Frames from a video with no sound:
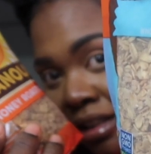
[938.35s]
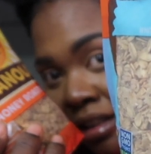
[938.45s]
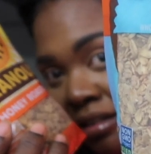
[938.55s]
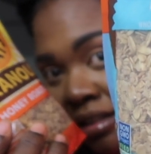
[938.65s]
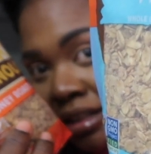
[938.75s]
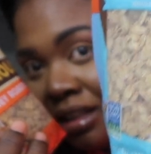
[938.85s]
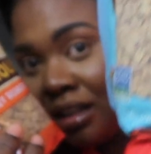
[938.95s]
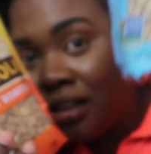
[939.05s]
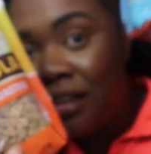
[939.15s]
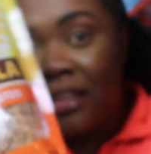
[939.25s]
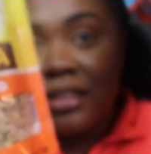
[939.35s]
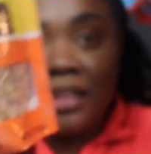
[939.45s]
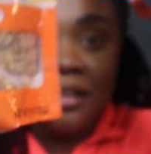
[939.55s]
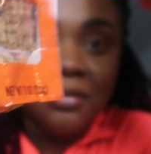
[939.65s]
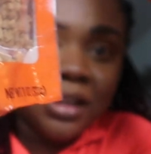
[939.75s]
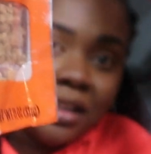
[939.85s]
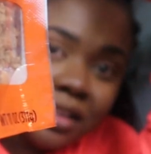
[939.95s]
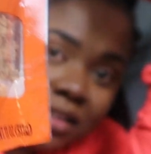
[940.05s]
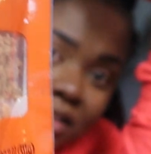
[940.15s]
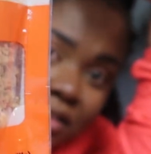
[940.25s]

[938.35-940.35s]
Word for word: that you see here instead of like this